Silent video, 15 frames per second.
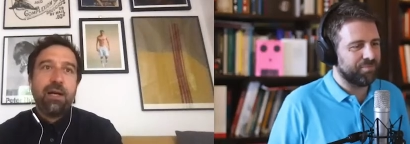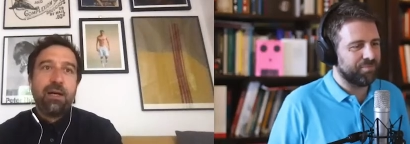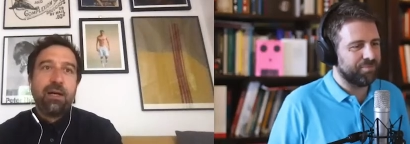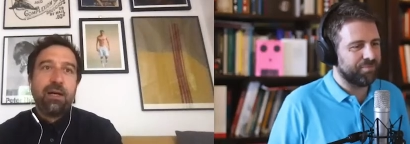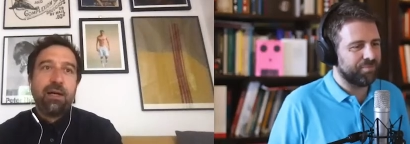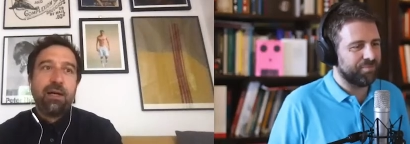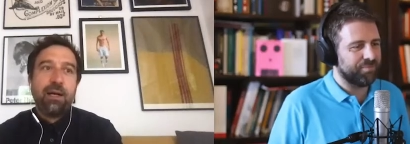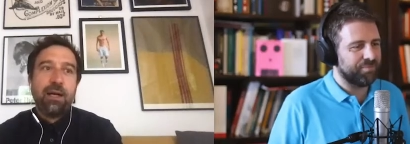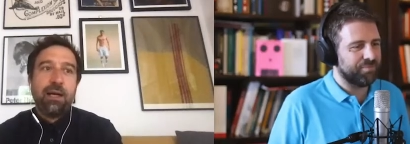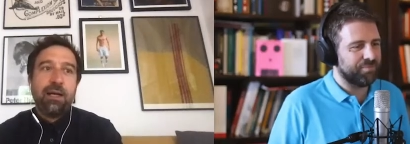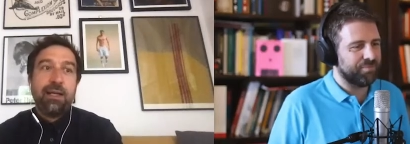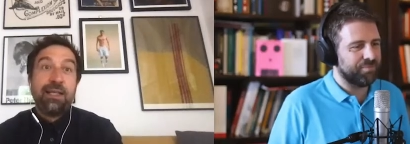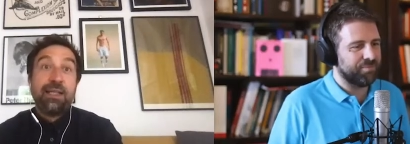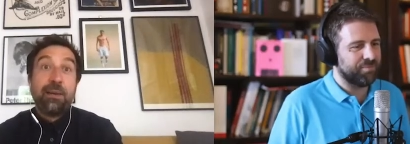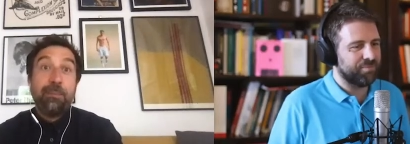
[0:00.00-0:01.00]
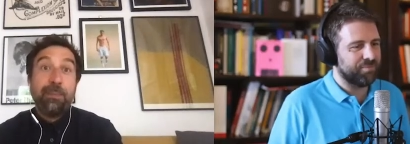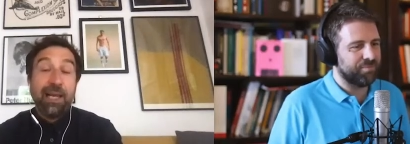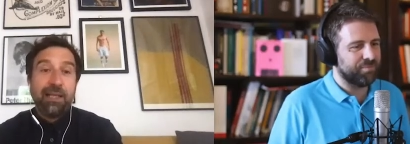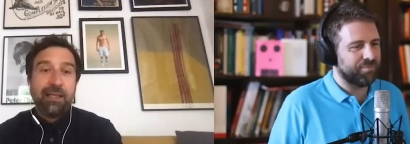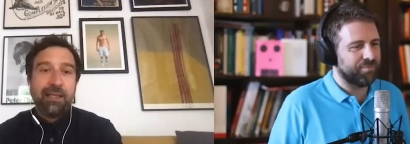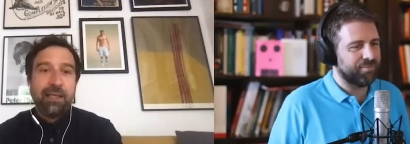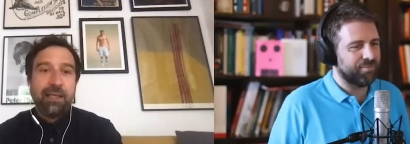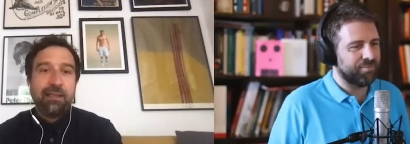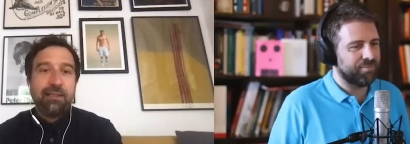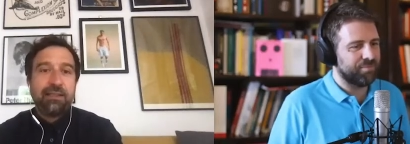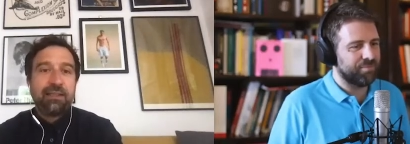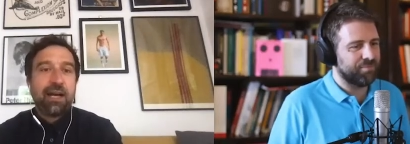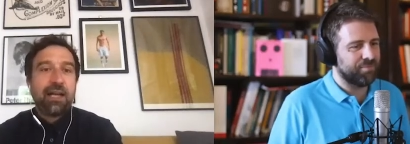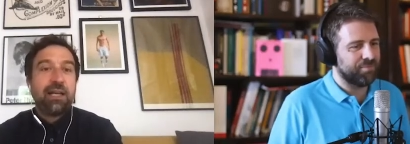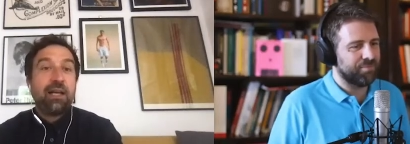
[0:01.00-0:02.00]
Speaker 1: uh, readability and
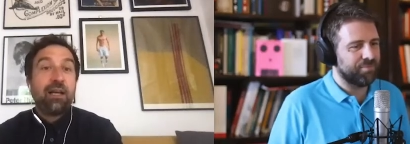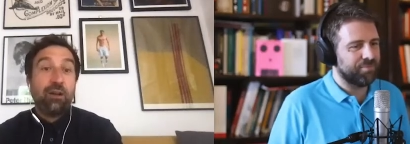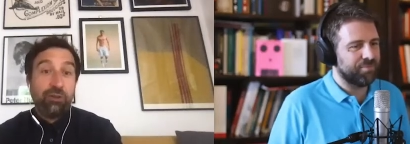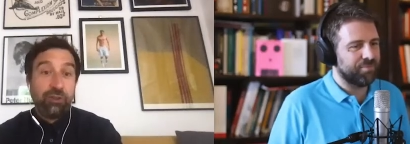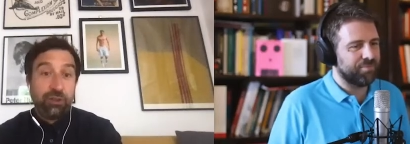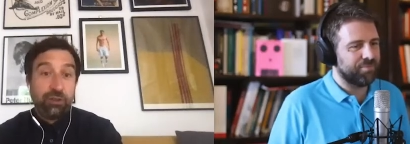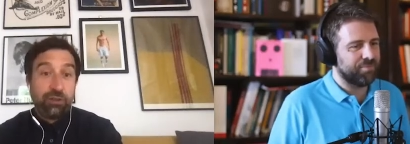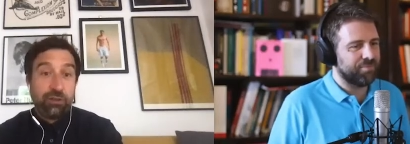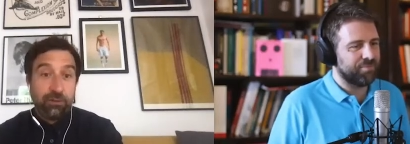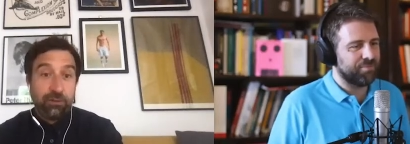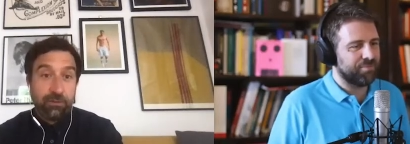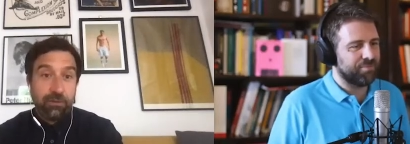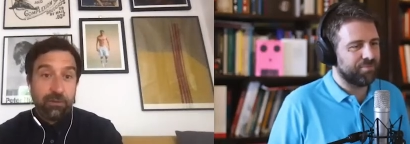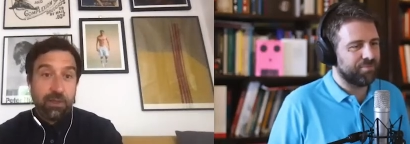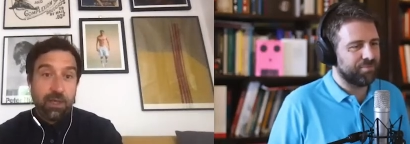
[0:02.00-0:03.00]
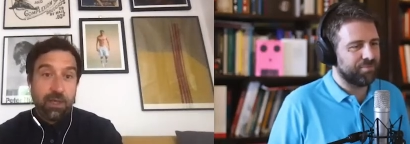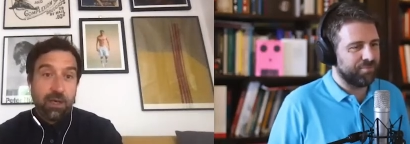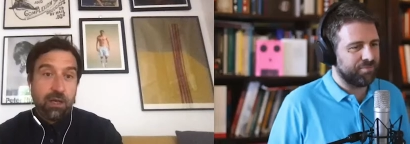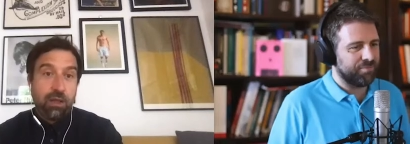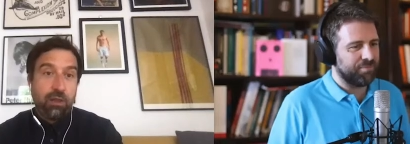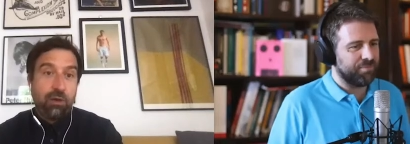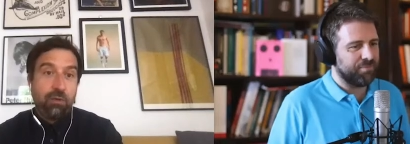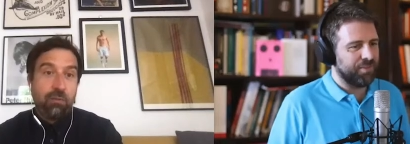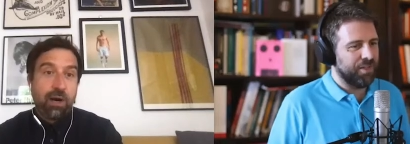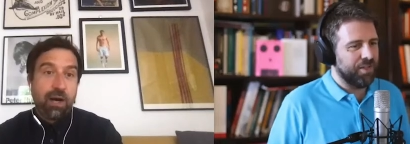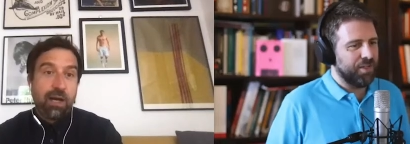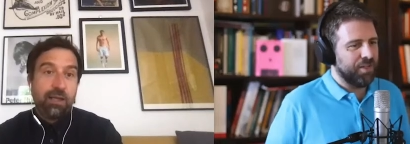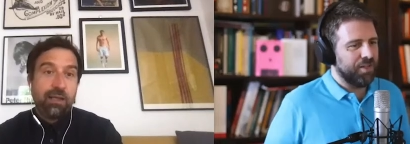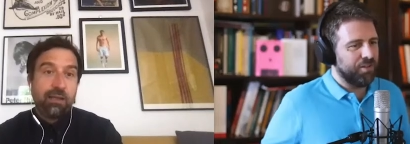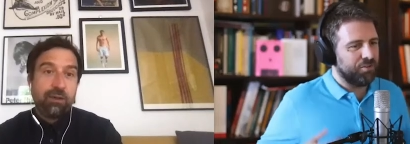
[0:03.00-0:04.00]
design inclusion mm. through
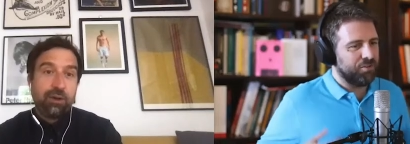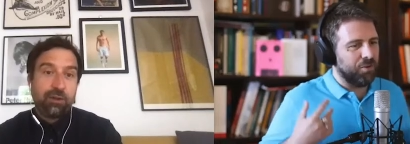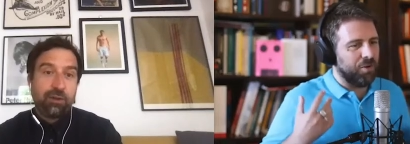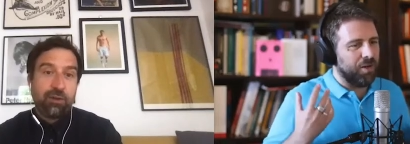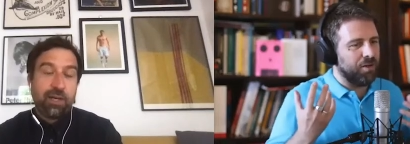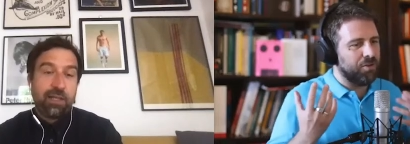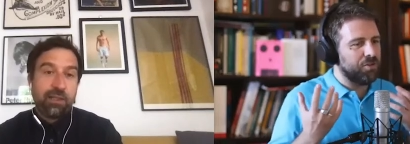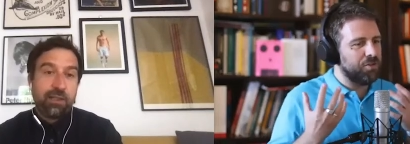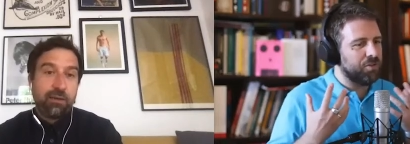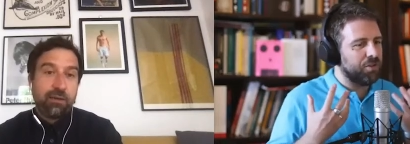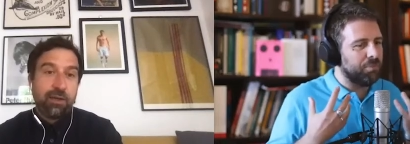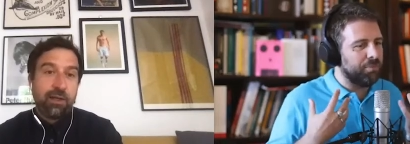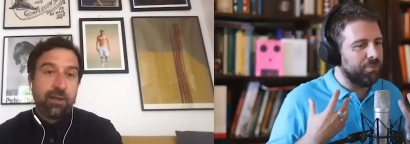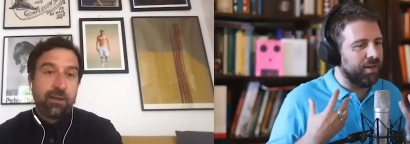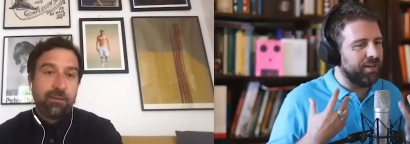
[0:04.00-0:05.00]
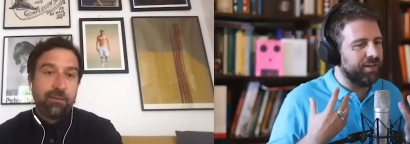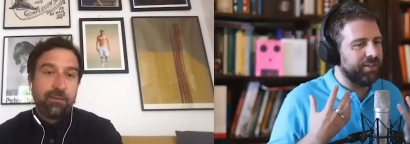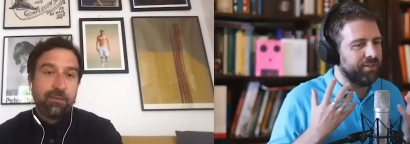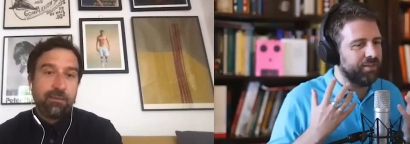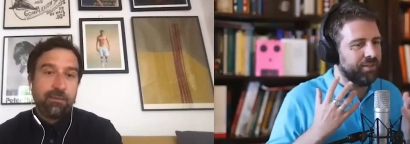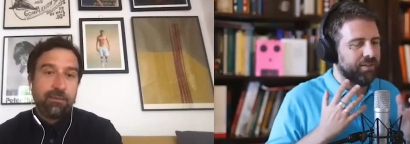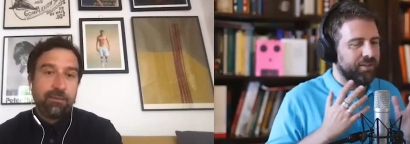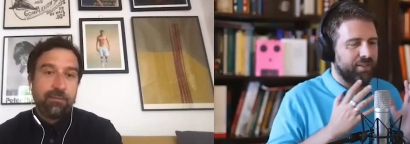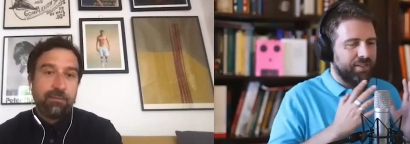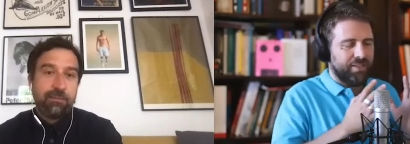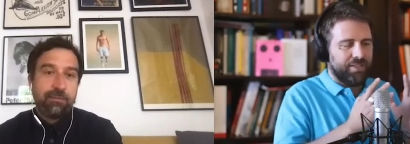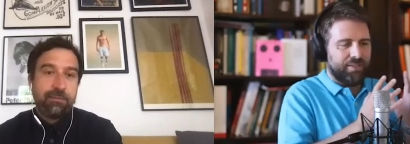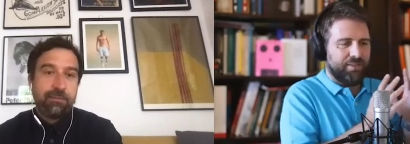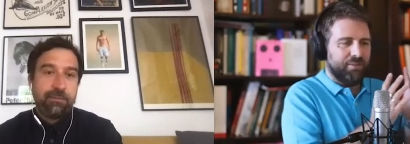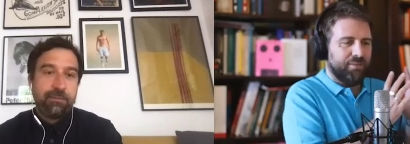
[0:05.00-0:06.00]
my. So, how do you
Speaker 2: combine
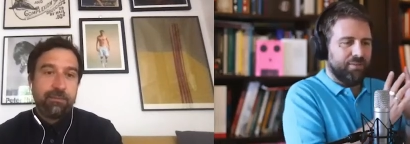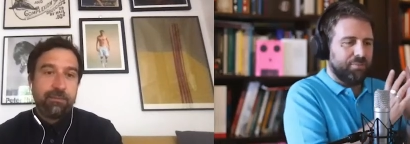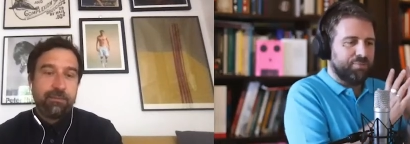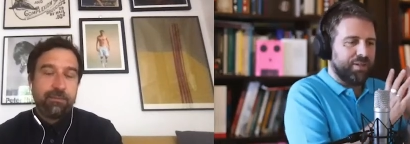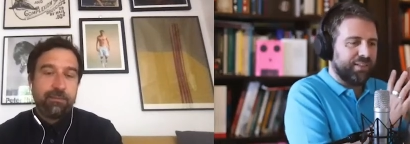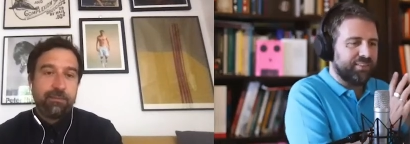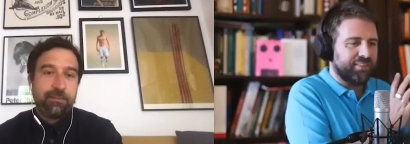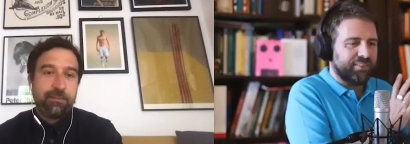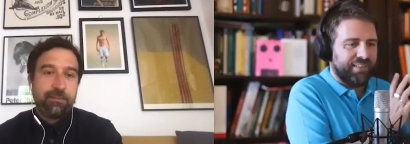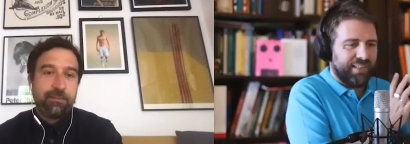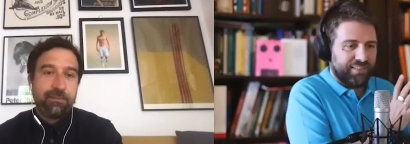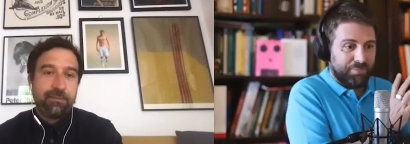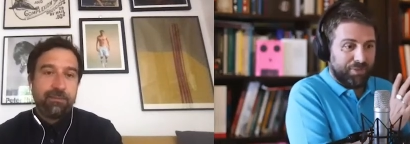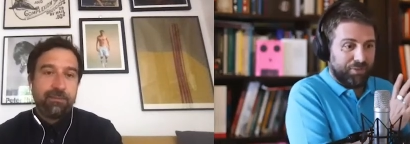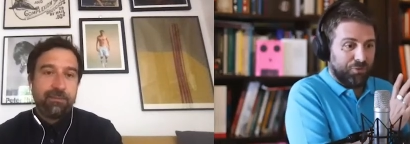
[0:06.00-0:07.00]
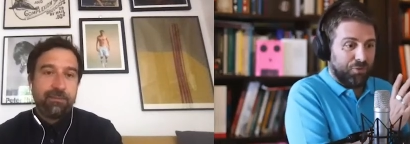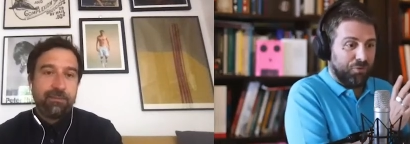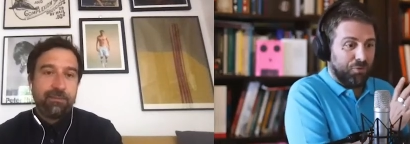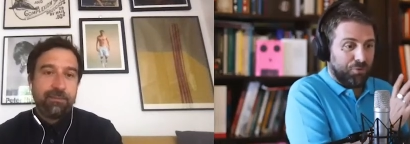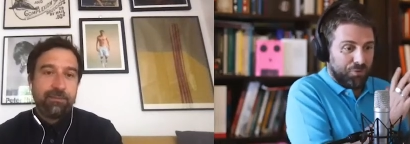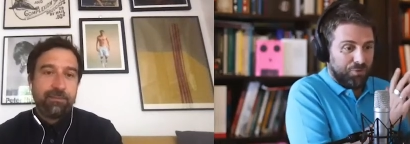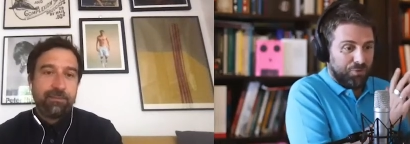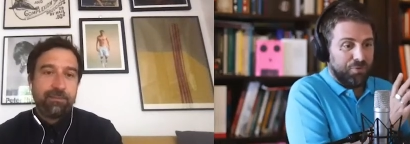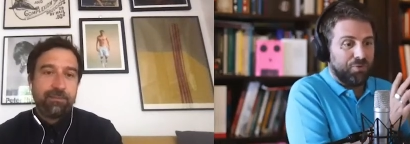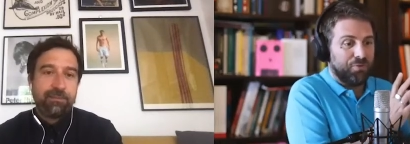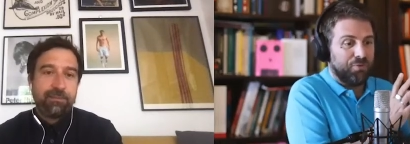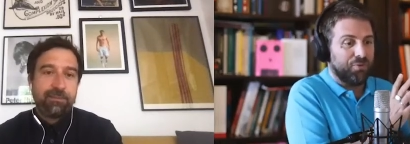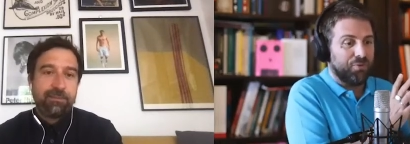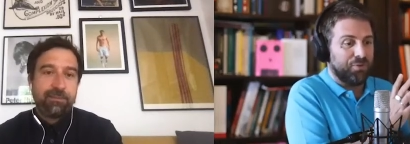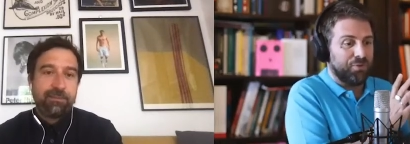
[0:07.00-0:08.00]
the the practical aspect of all your
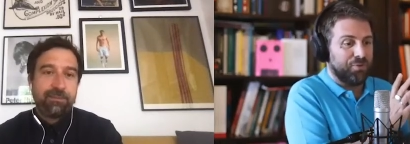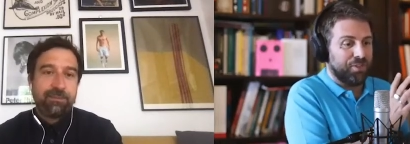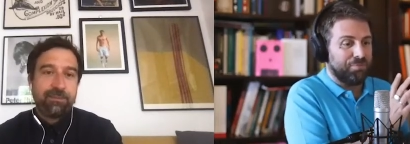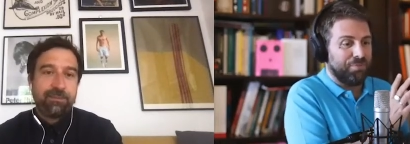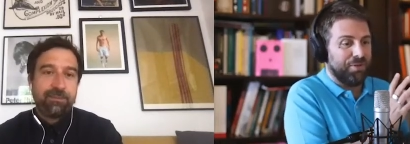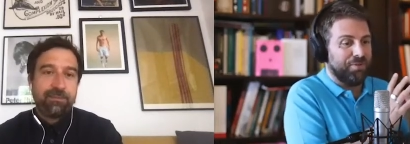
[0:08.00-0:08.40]
of all your